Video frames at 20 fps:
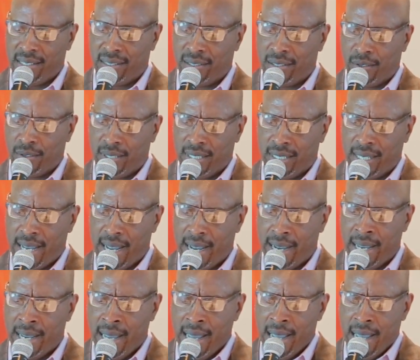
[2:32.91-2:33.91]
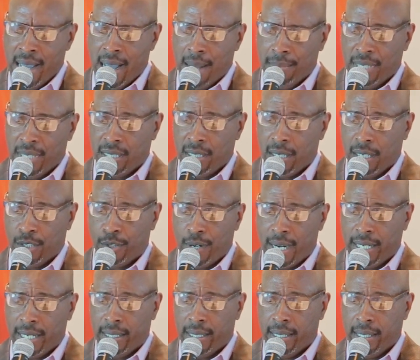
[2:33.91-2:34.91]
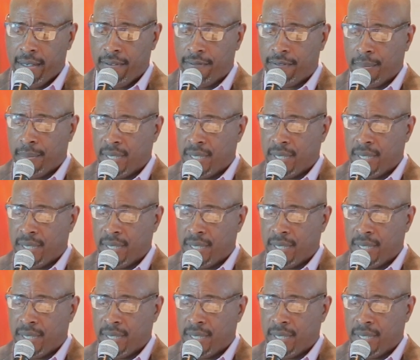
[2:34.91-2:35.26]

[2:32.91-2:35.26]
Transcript: And so today, I'm just going to try to lift